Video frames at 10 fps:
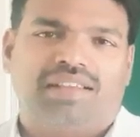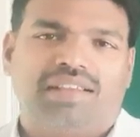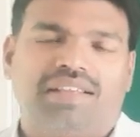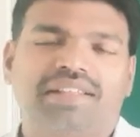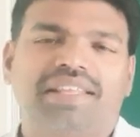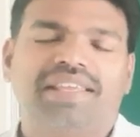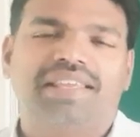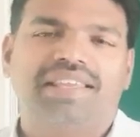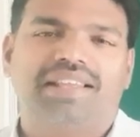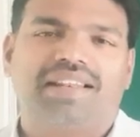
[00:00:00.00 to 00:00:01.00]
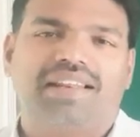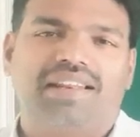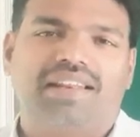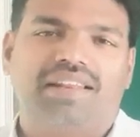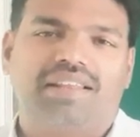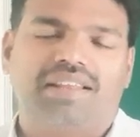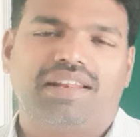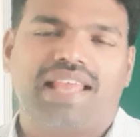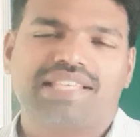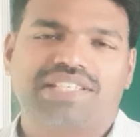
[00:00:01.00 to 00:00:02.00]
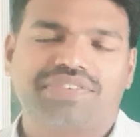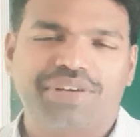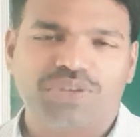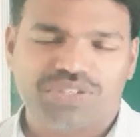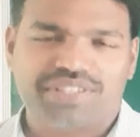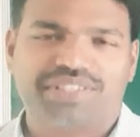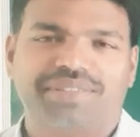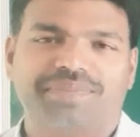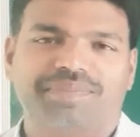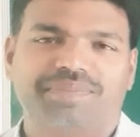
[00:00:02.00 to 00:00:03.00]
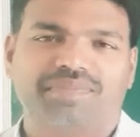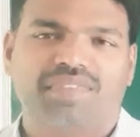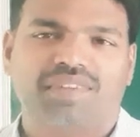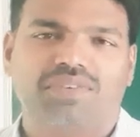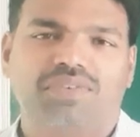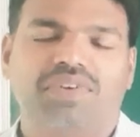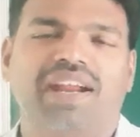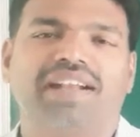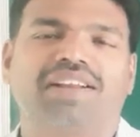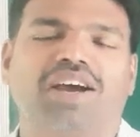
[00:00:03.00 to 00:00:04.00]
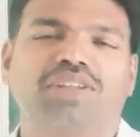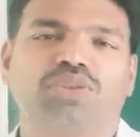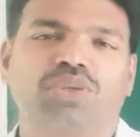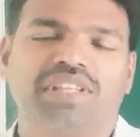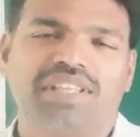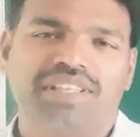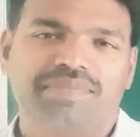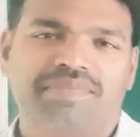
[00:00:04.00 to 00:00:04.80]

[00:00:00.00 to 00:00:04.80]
In the last videos we had gone through the